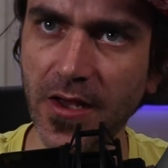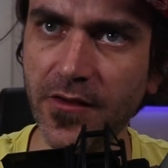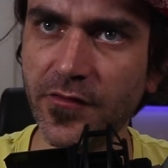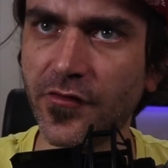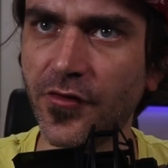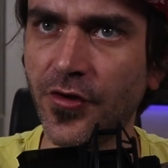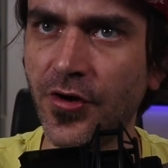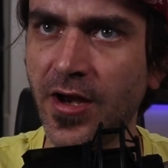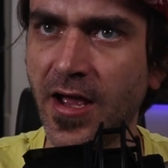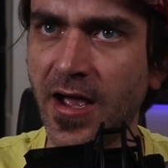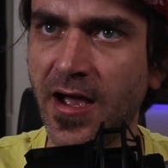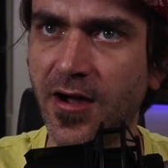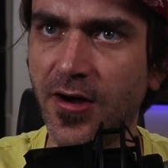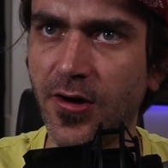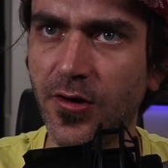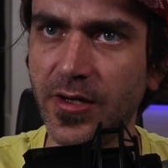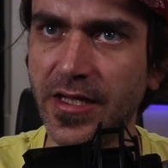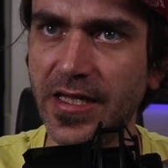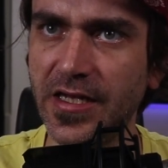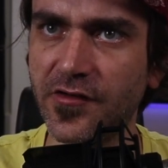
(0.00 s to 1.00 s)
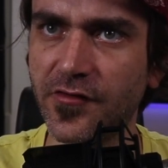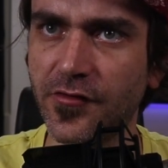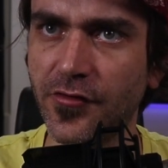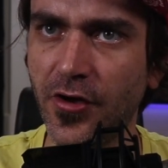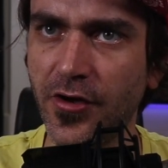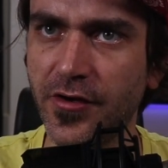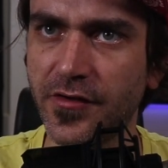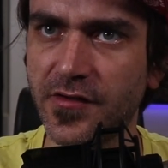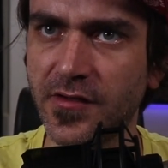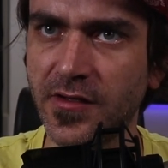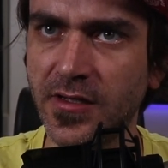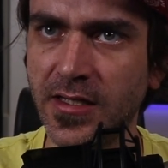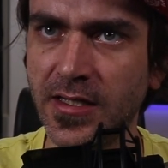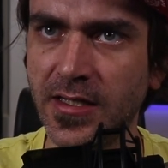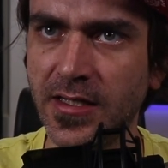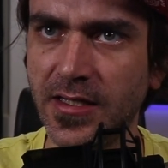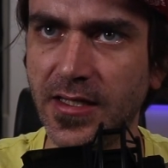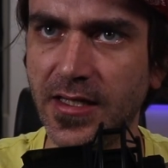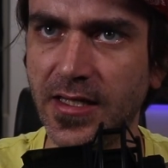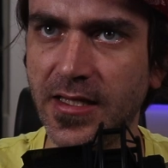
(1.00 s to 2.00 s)
And so now each note
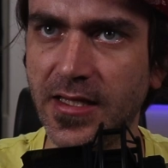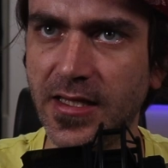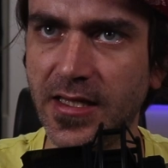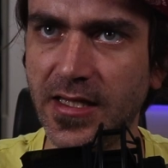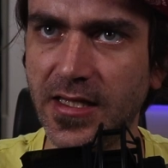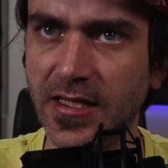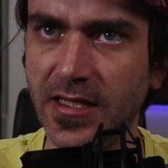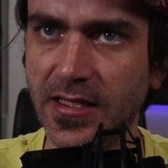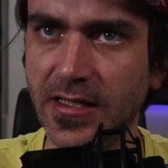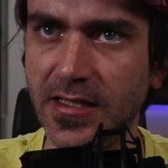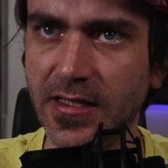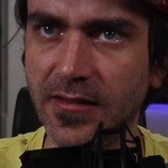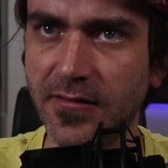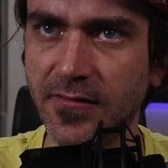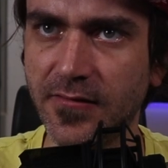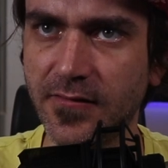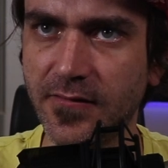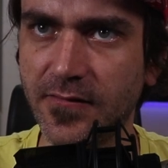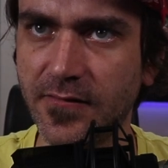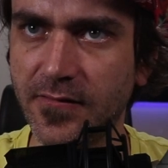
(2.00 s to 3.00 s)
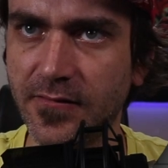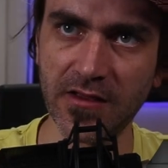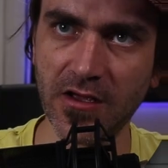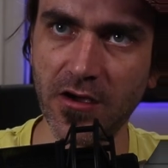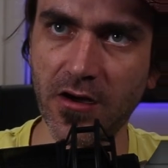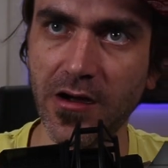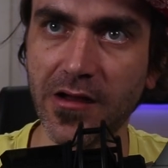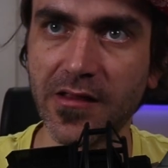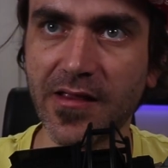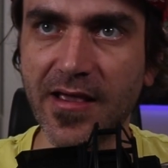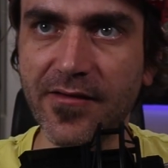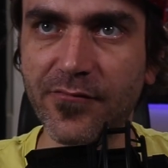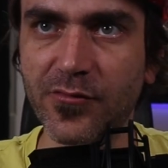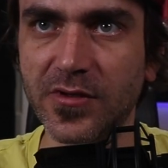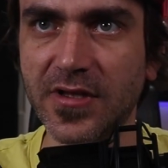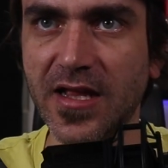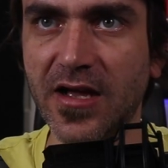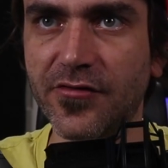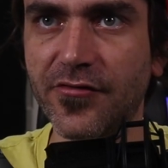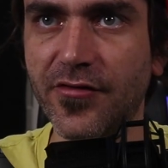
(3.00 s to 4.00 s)
in the
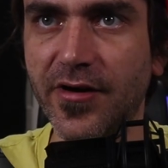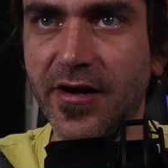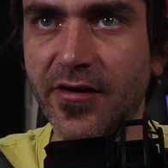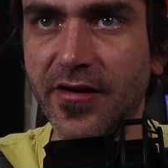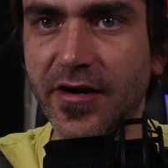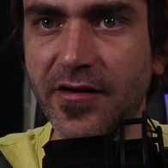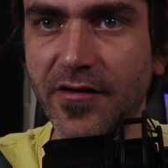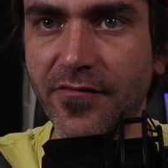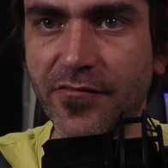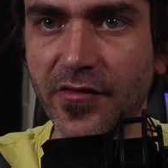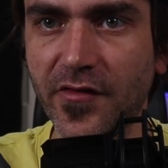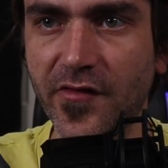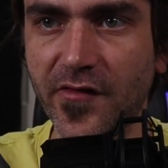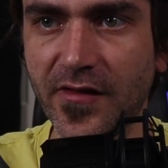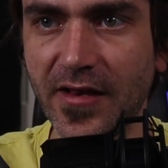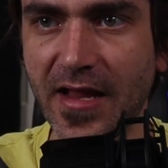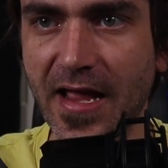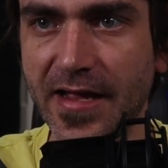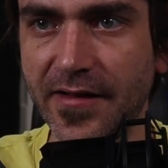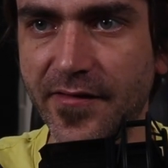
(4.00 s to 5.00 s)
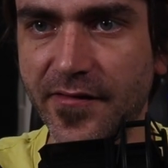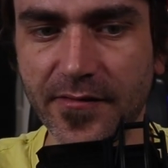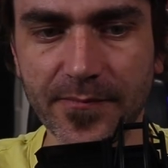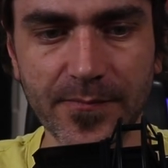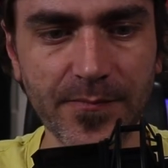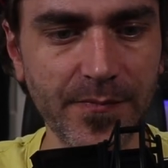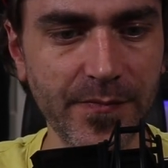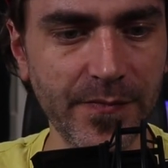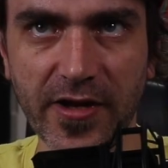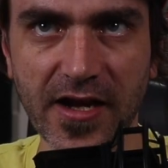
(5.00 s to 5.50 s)
octave will now trigger a different slice.